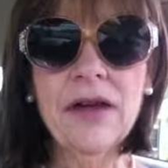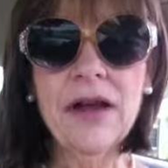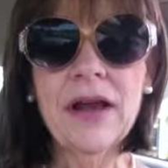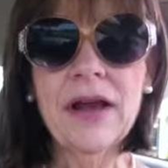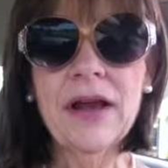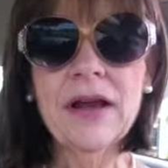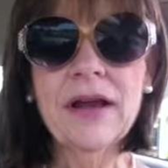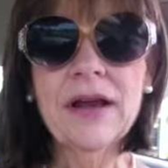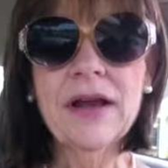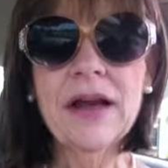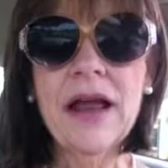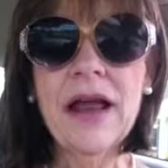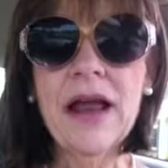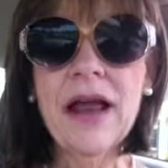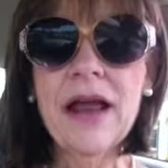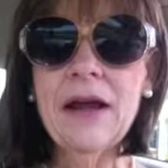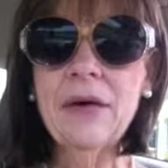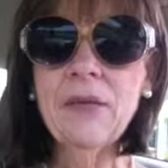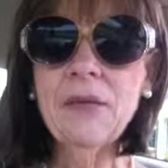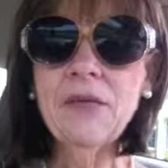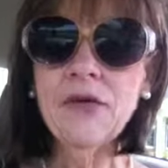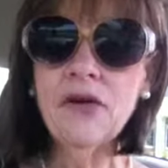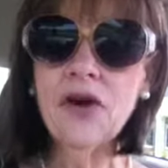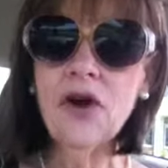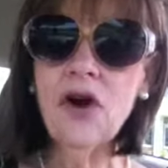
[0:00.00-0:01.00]
And
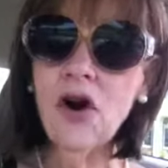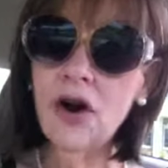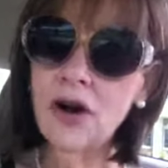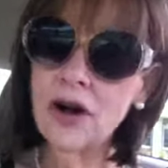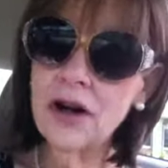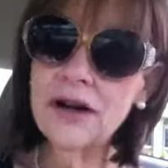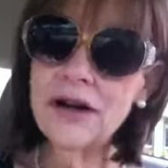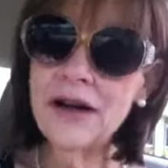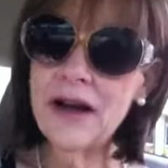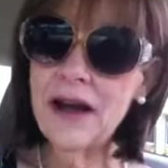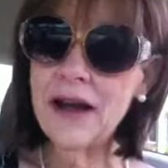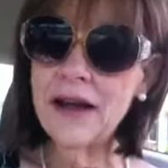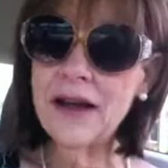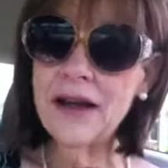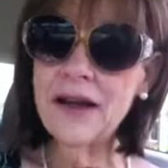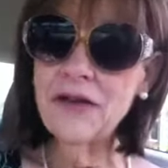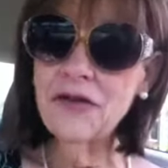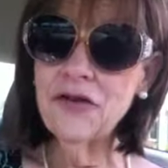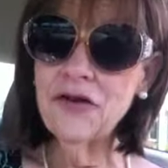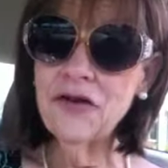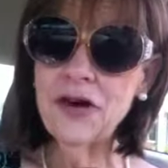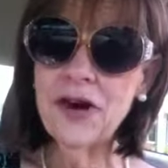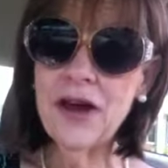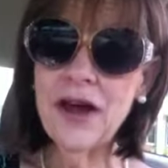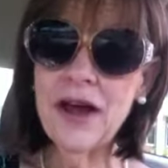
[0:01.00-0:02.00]
it was a Carla day
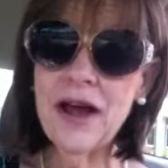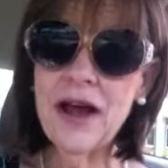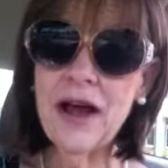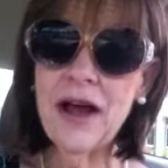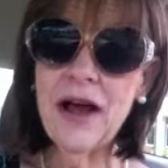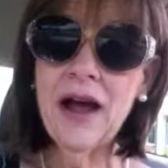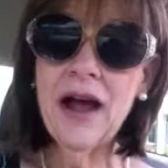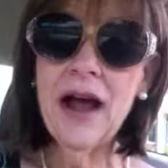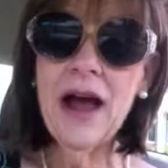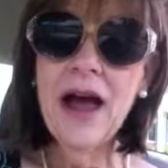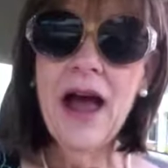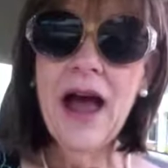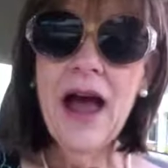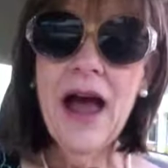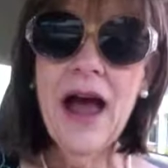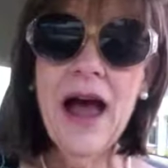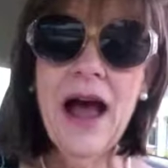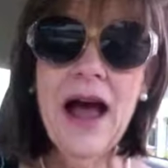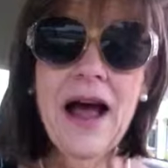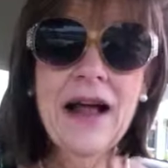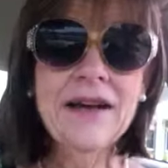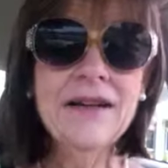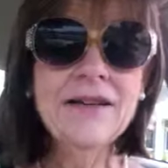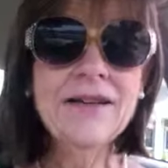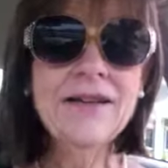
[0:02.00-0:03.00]
yesterday. I,
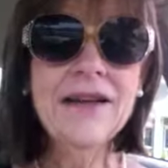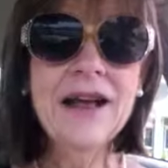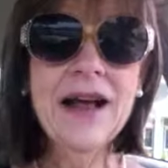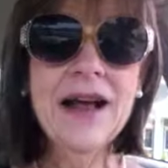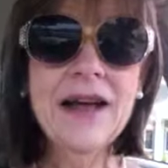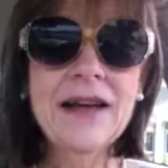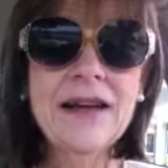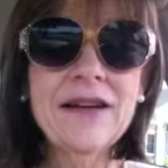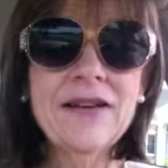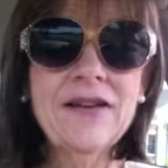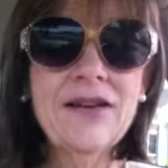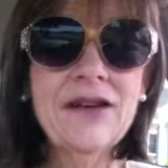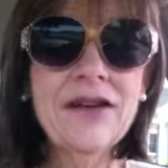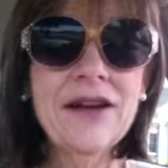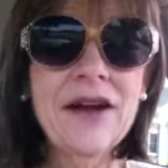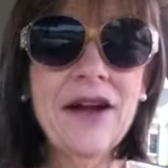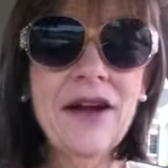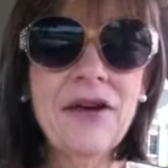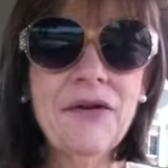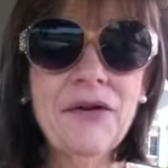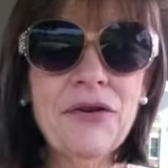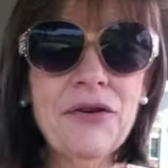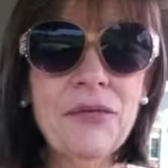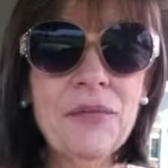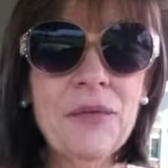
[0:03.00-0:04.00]
I decided, you
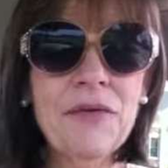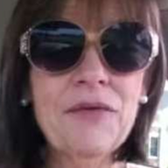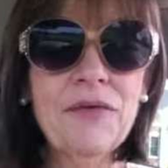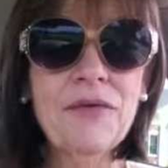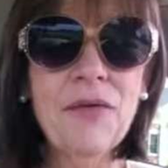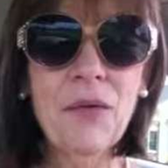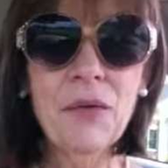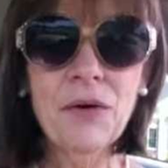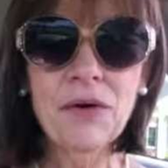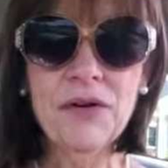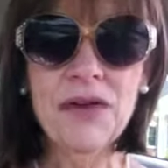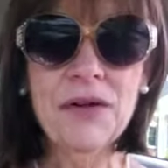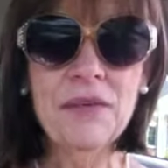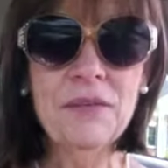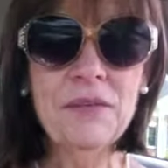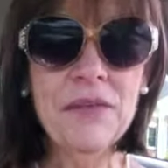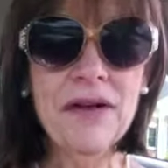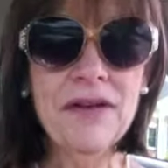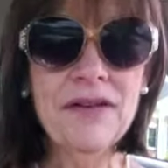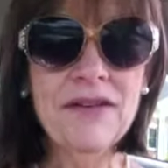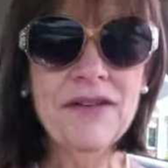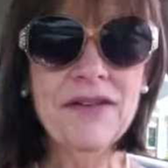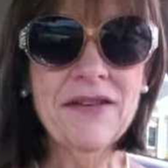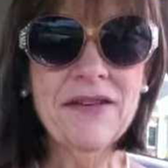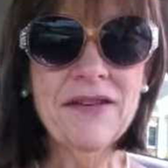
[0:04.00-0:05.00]
know, it's been 14
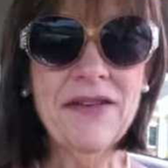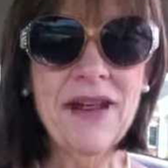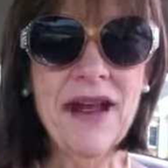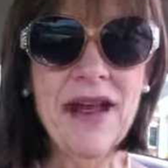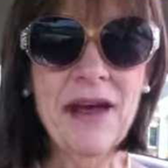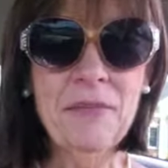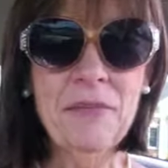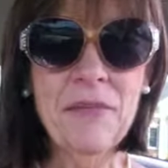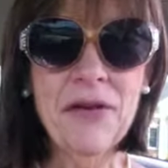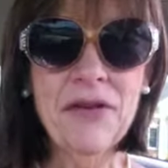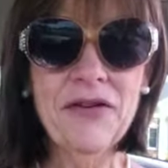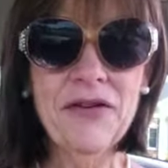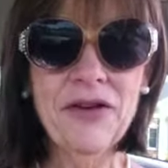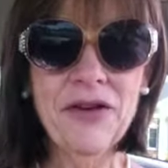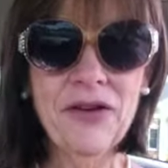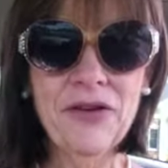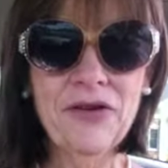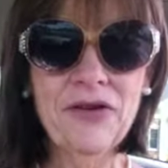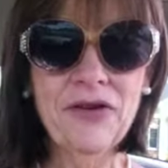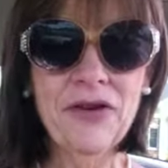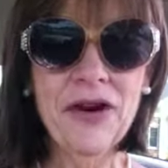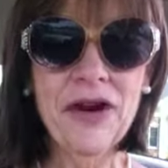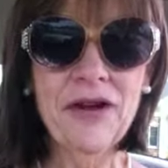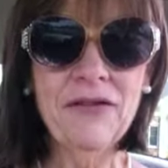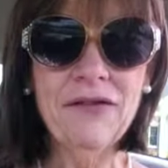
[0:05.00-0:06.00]
months since I had my
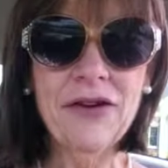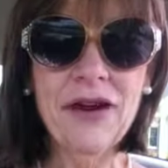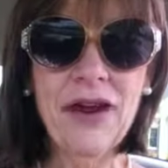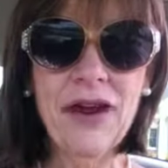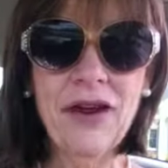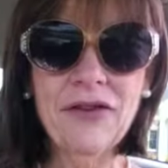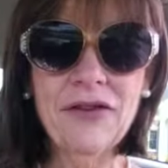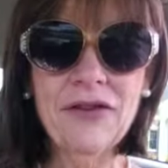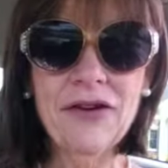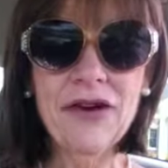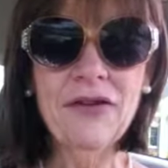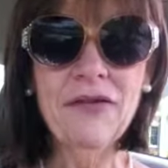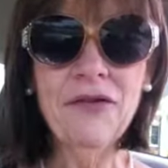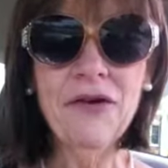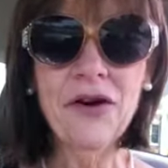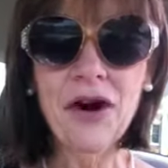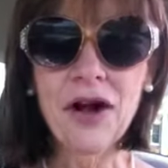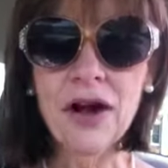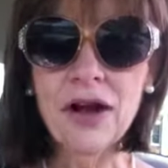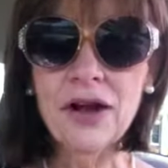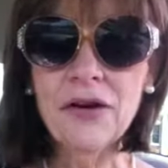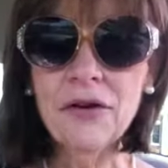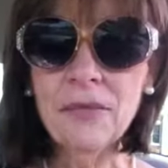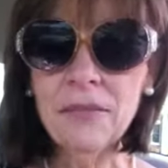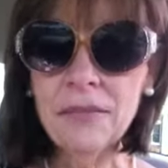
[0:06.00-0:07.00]
surgery. I've lost over
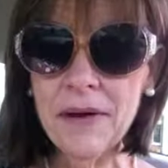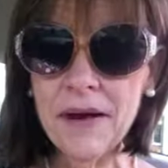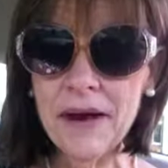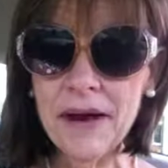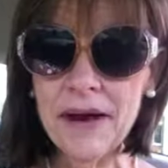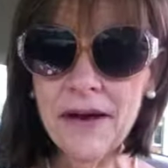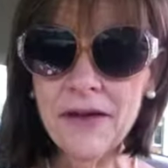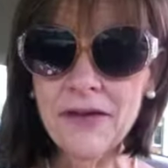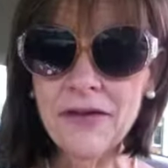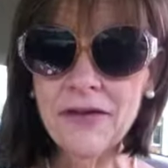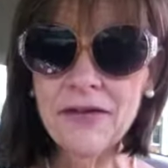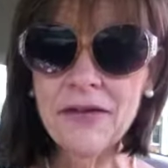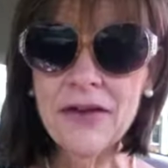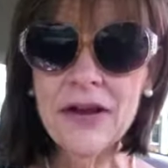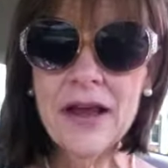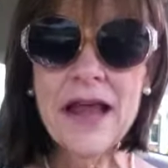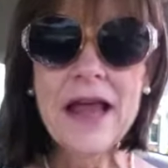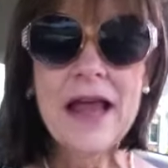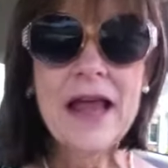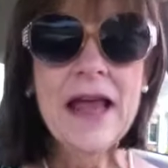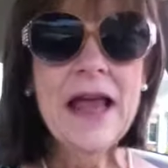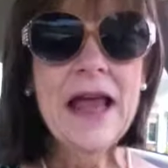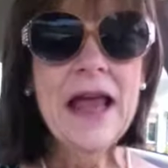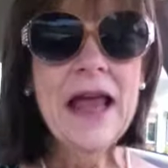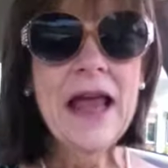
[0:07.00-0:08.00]
100 pounds
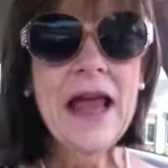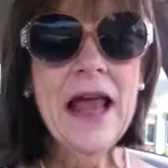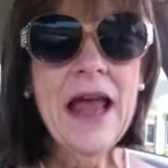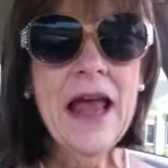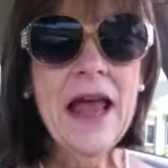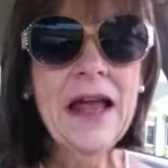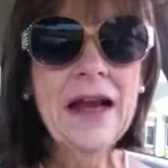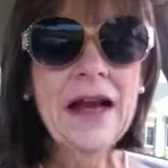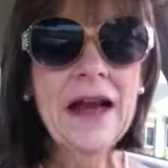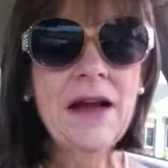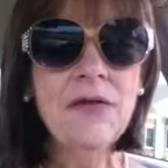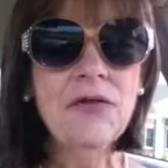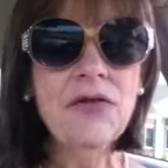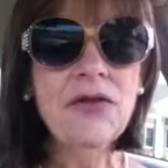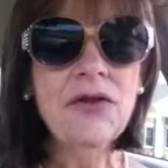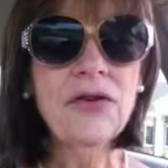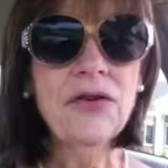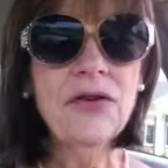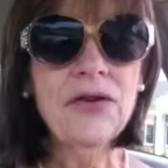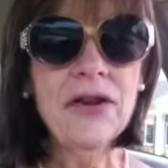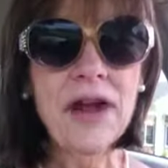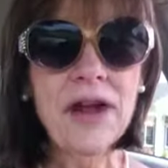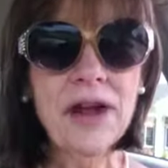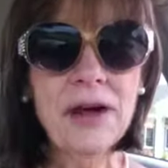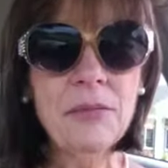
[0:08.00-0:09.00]
and I've
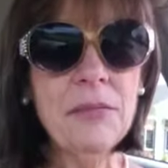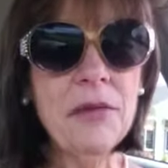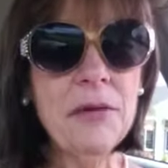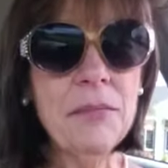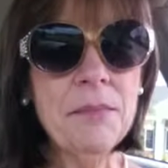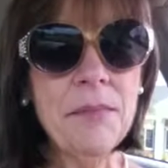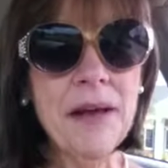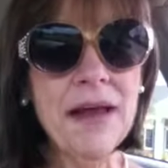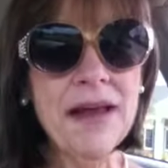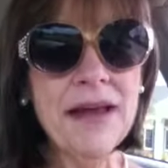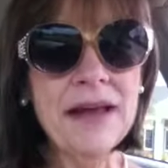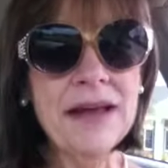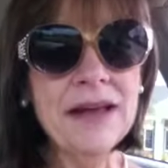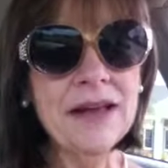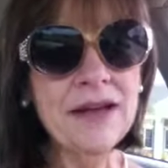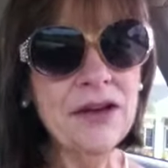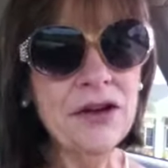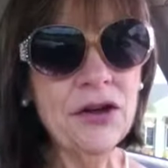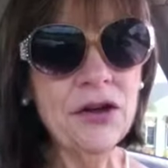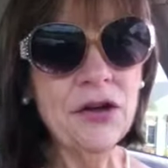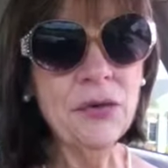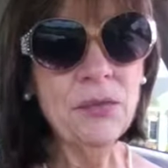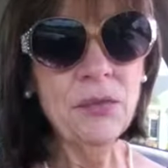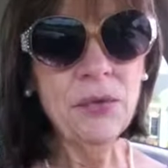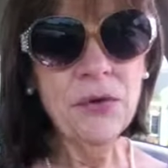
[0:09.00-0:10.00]
just kind of been making
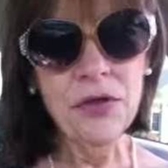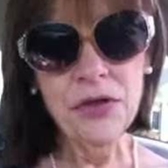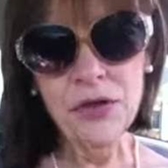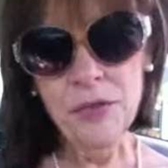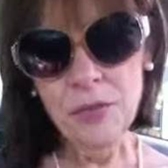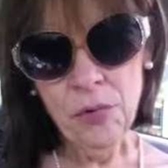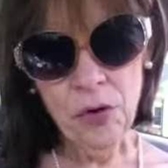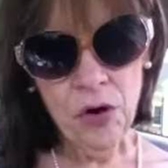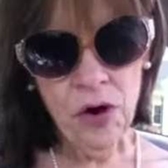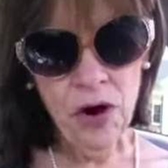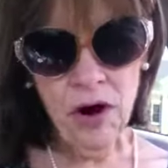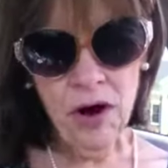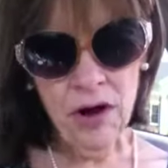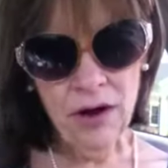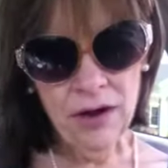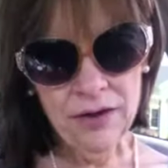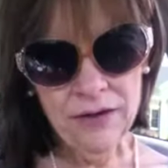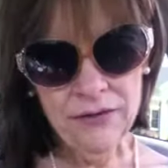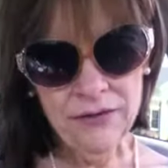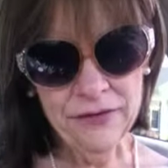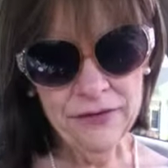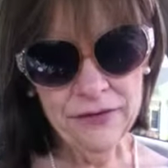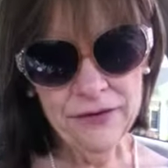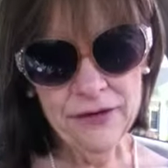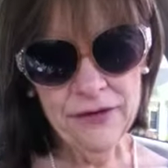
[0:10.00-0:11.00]
do with the
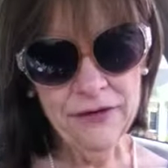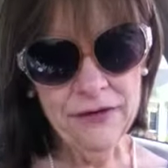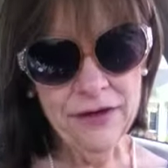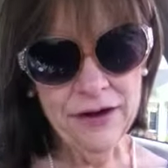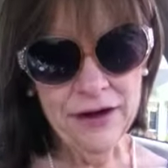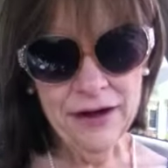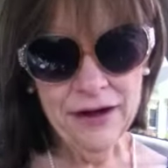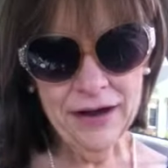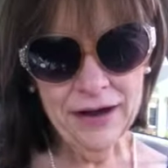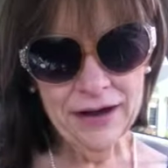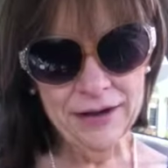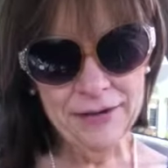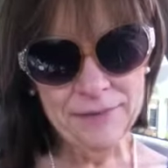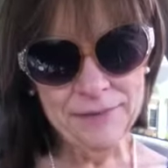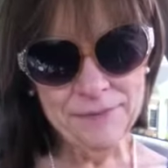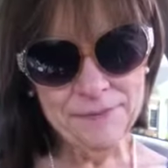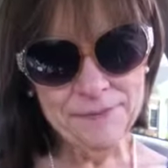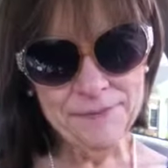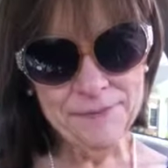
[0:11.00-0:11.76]
bras, okay?